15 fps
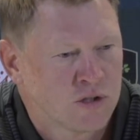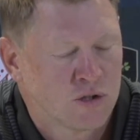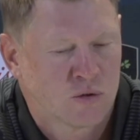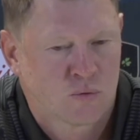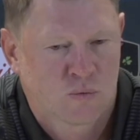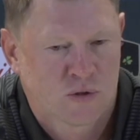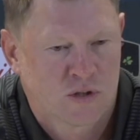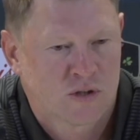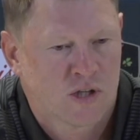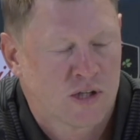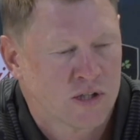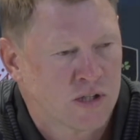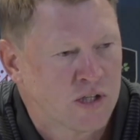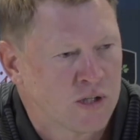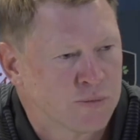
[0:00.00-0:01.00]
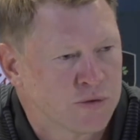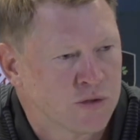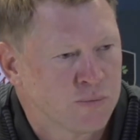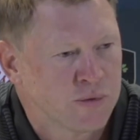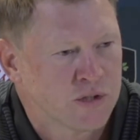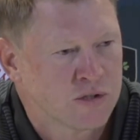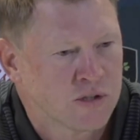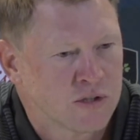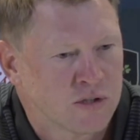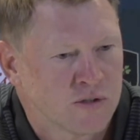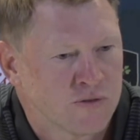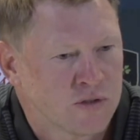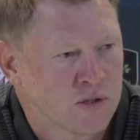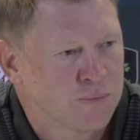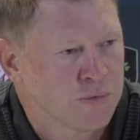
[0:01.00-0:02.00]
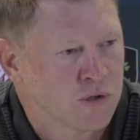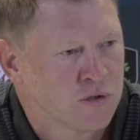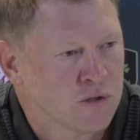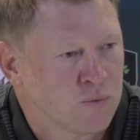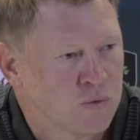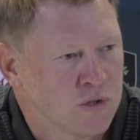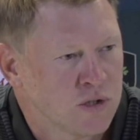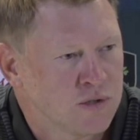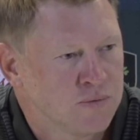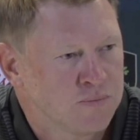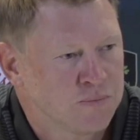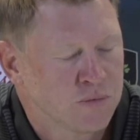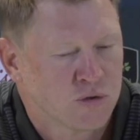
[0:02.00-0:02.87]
You don't win a lot of games in the Big Ten giving up 31,